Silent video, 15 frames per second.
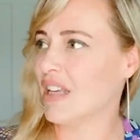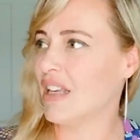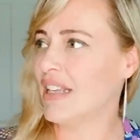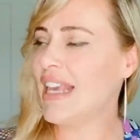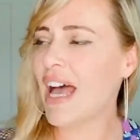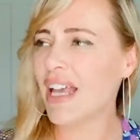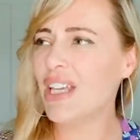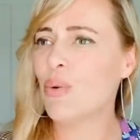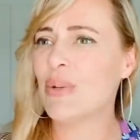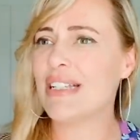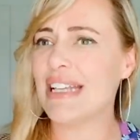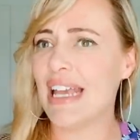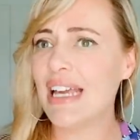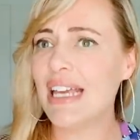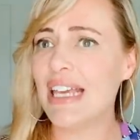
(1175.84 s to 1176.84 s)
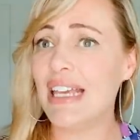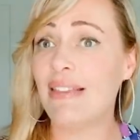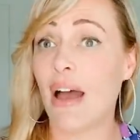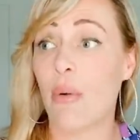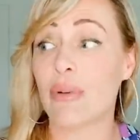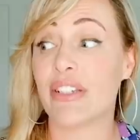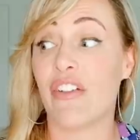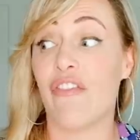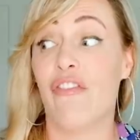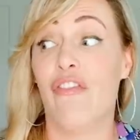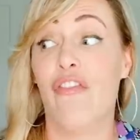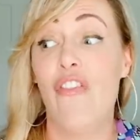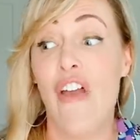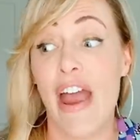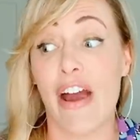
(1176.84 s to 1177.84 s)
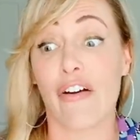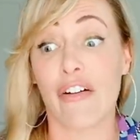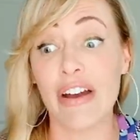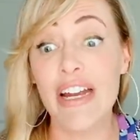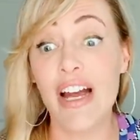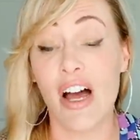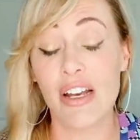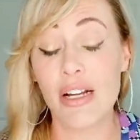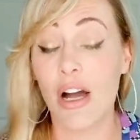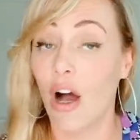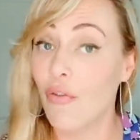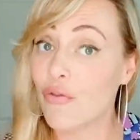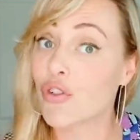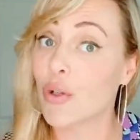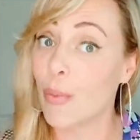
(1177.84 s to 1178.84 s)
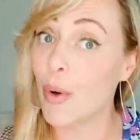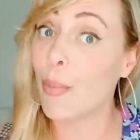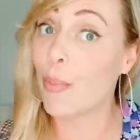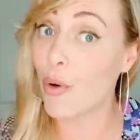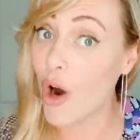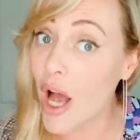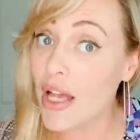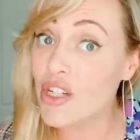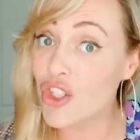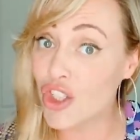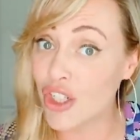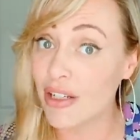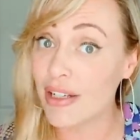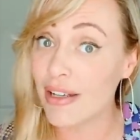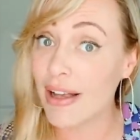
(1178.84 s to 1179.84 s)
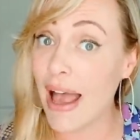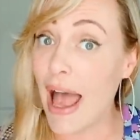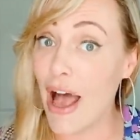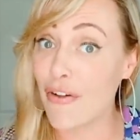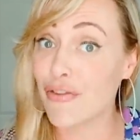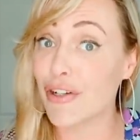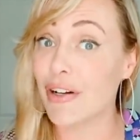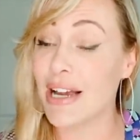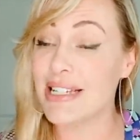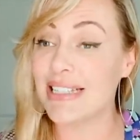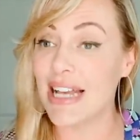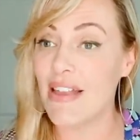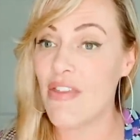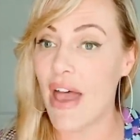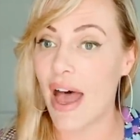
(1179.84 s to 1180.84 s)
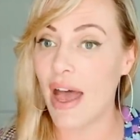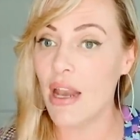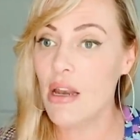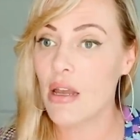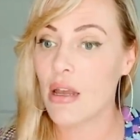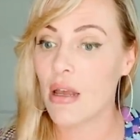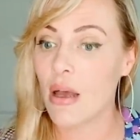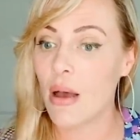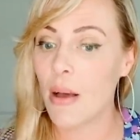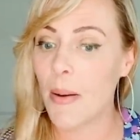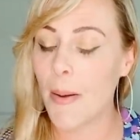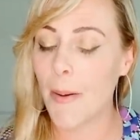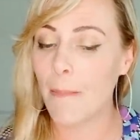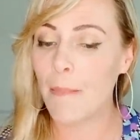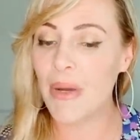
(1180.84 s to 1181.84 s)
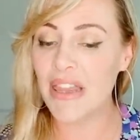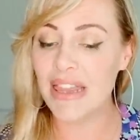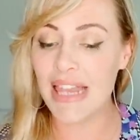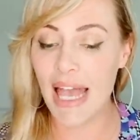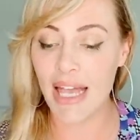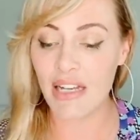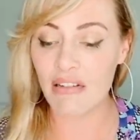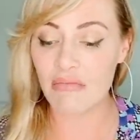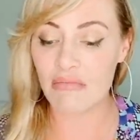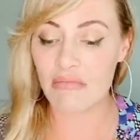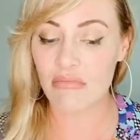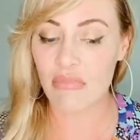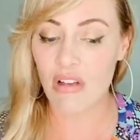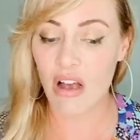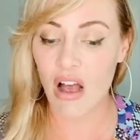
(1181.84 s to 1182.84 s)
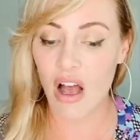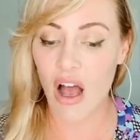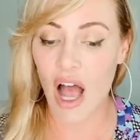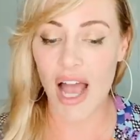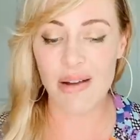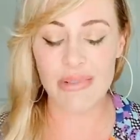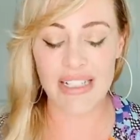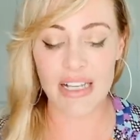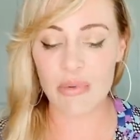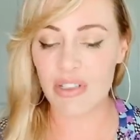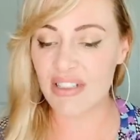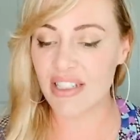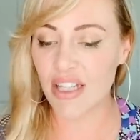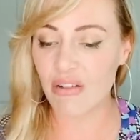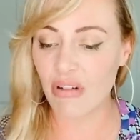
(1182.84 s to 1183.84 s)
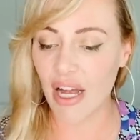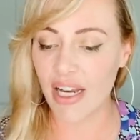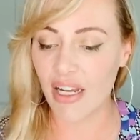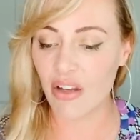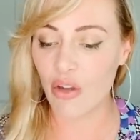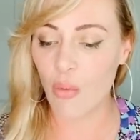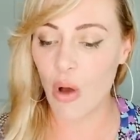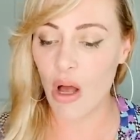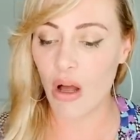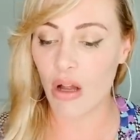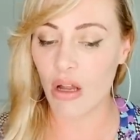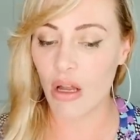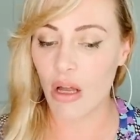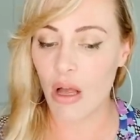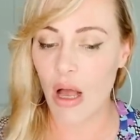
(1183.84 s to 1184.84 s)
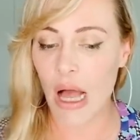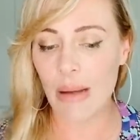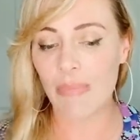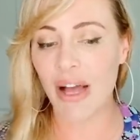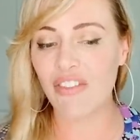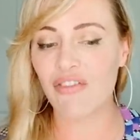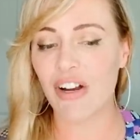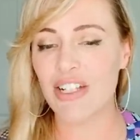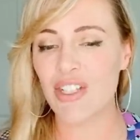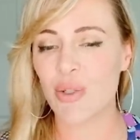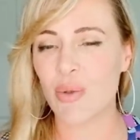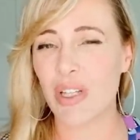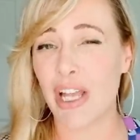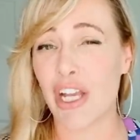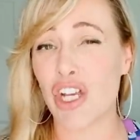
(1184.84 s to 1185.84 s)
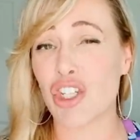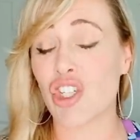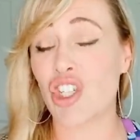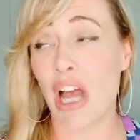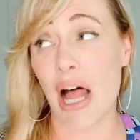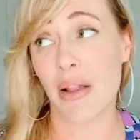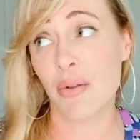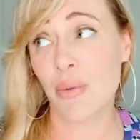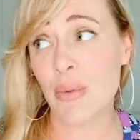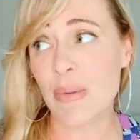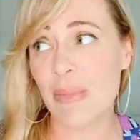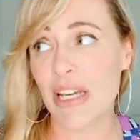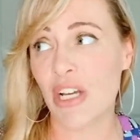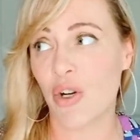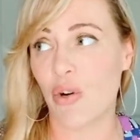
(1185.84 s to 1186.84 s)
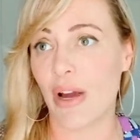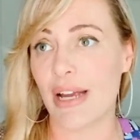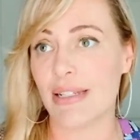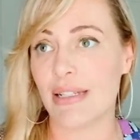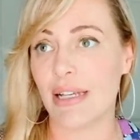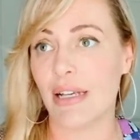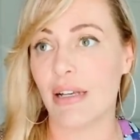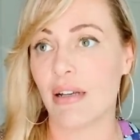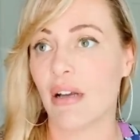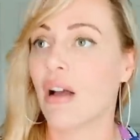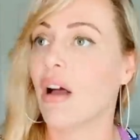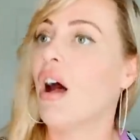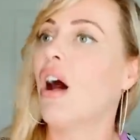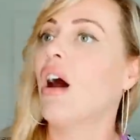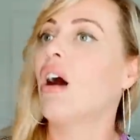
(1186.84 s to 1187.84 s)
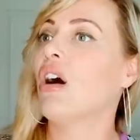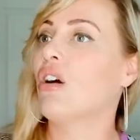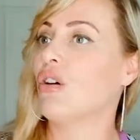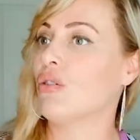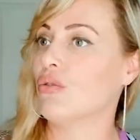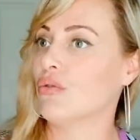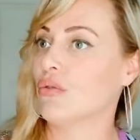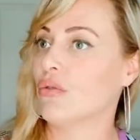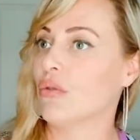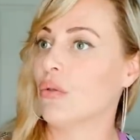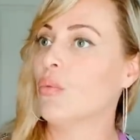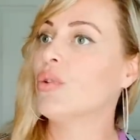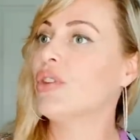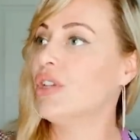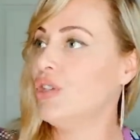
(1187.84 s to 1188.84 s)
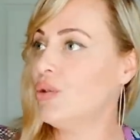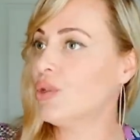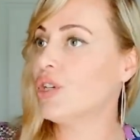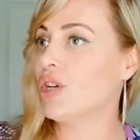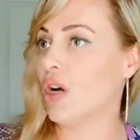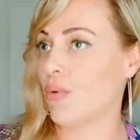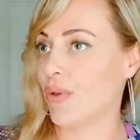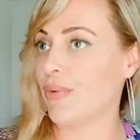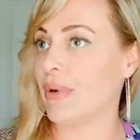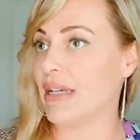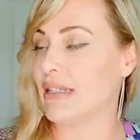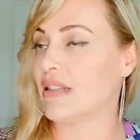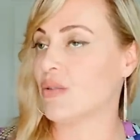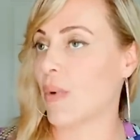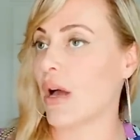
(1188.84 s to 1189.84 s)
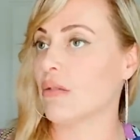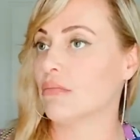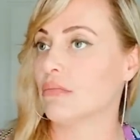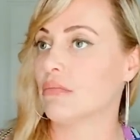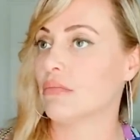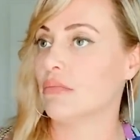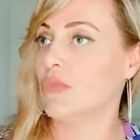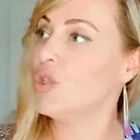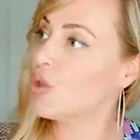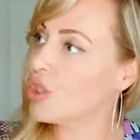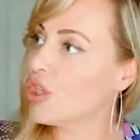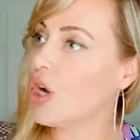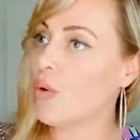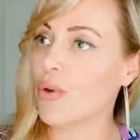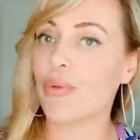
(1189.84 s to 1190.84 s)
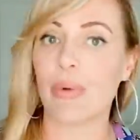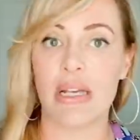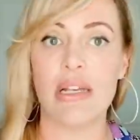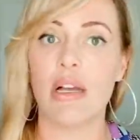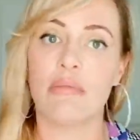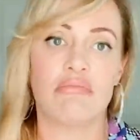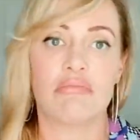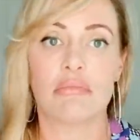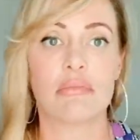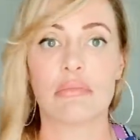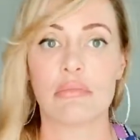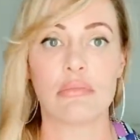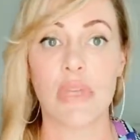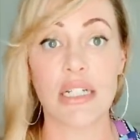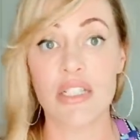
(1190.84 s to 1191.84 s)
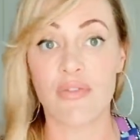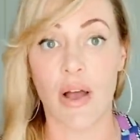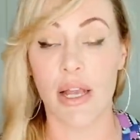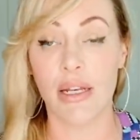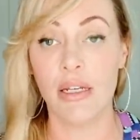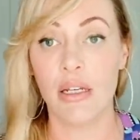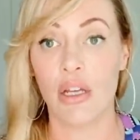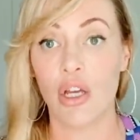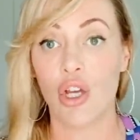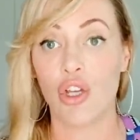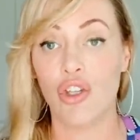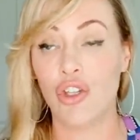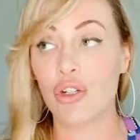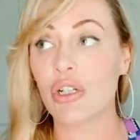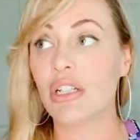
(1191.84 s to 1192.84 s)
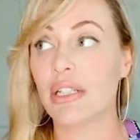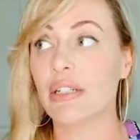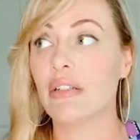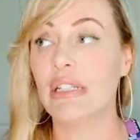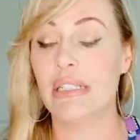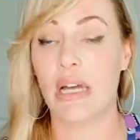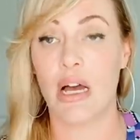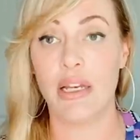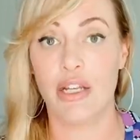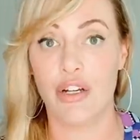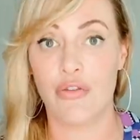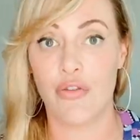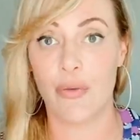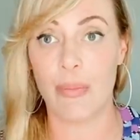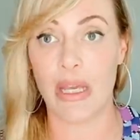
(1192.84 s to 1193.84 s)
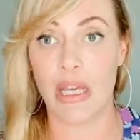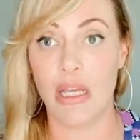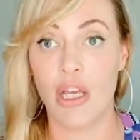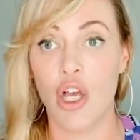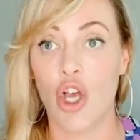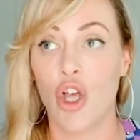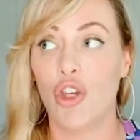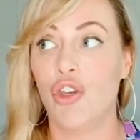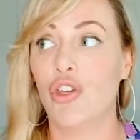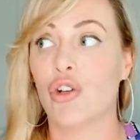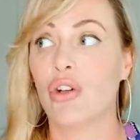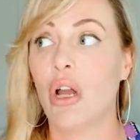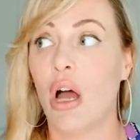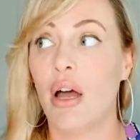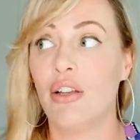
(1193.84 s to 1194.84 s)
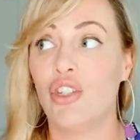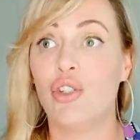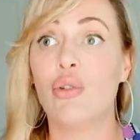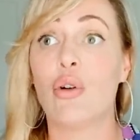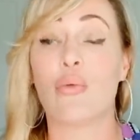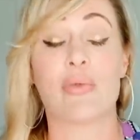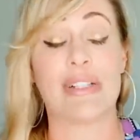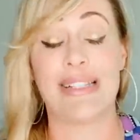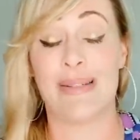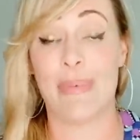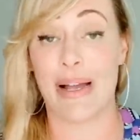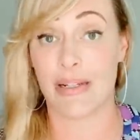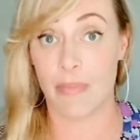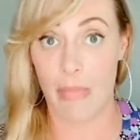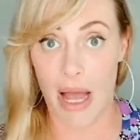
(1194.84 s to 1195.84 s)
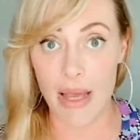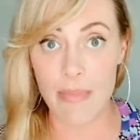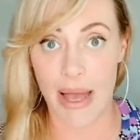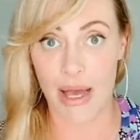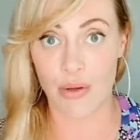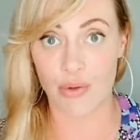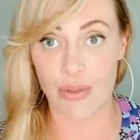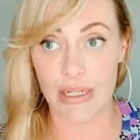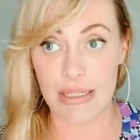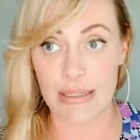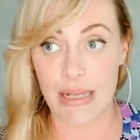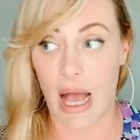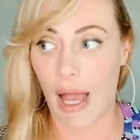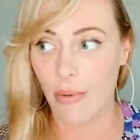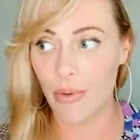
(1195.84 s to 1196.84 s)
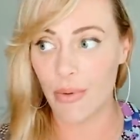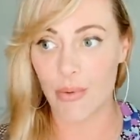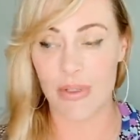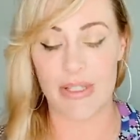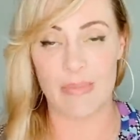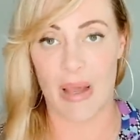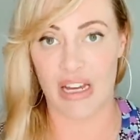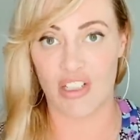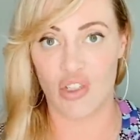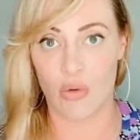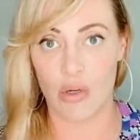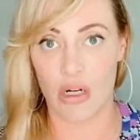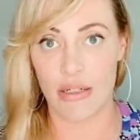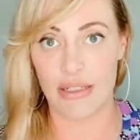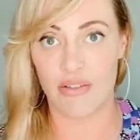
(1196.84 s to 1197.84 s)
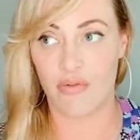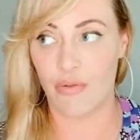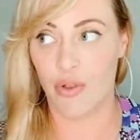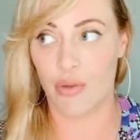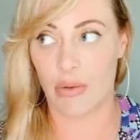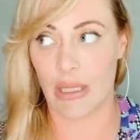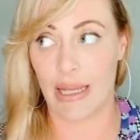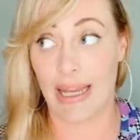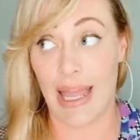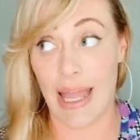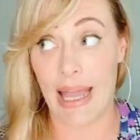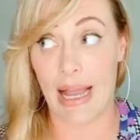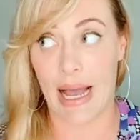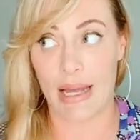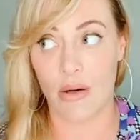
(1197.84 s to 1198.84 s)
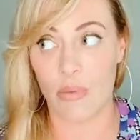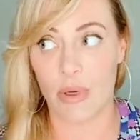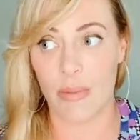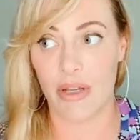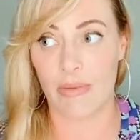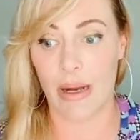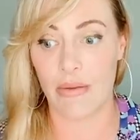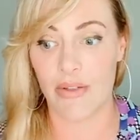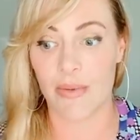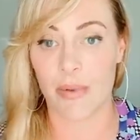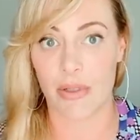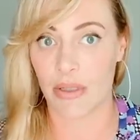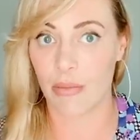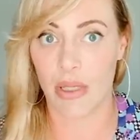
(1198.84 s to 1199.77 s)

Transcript: Yeah, it was icky. That was a very uncomfortable brunch after I said that. But then I was able to see the writing on the wall. My friends who were like, Shallon was being crazy. Oh, well, then you can go with Reese as well. You can go with Reese. Uh, that's fine you're clearly not here for me. You're not, you don't respect my boundaries. I would respect yours if you're like, hey, I don't want to be around this person.